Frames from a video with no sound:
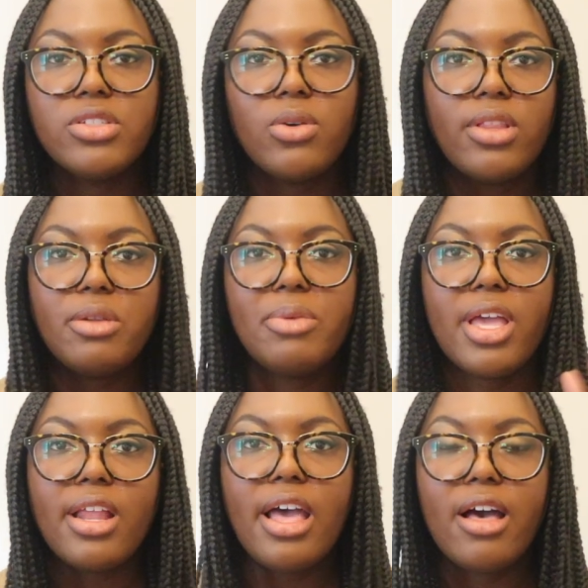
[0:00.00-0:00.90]
So a little
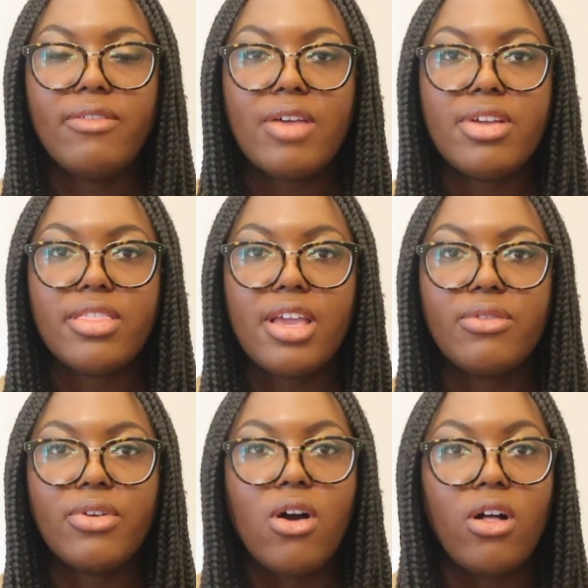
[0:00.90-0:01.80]
bit of everything
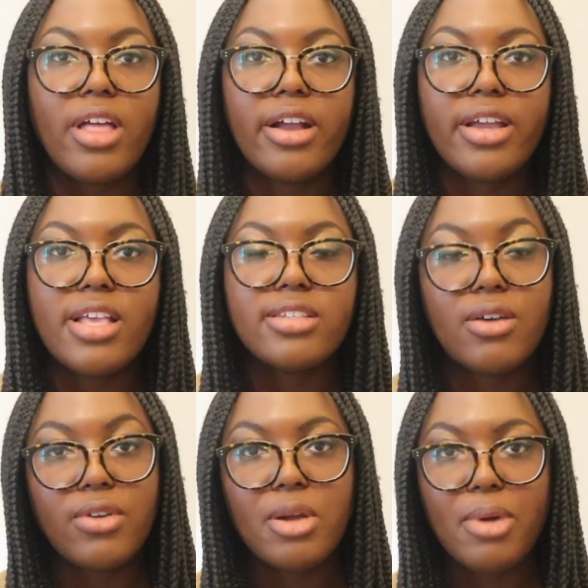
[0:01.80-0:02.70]
for all areas
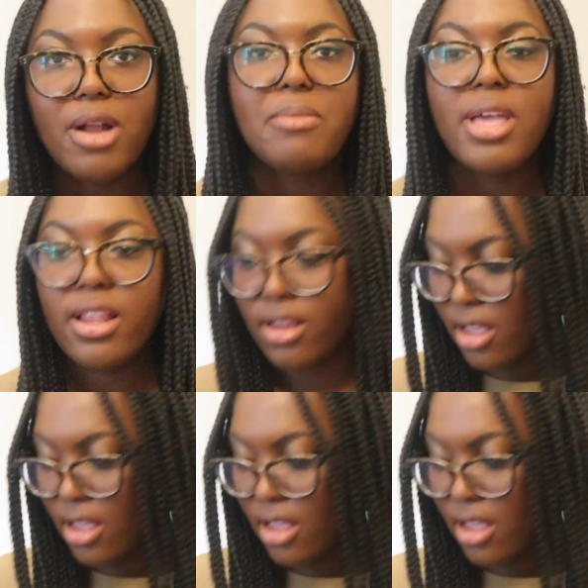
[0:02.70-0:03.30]
of our apartment.